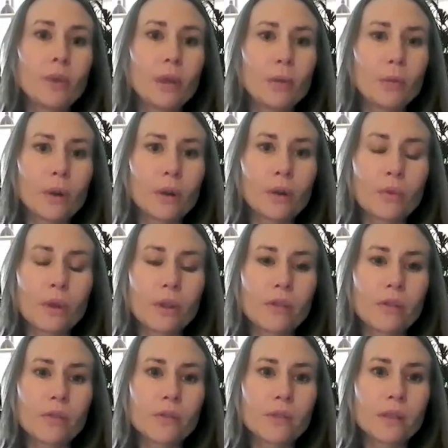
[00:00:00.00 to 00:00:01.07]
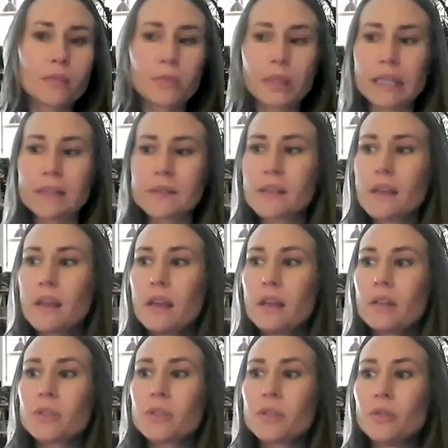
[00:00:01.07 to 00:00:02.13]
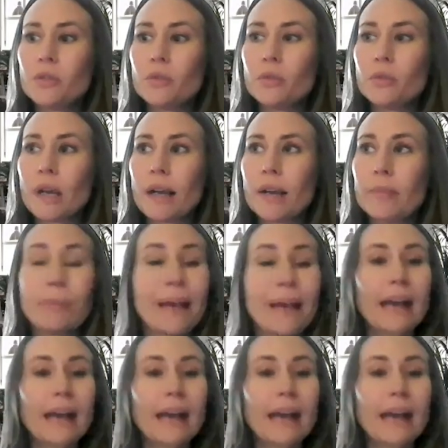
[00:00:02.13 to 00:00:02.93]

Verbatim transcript: We work with those companies to um,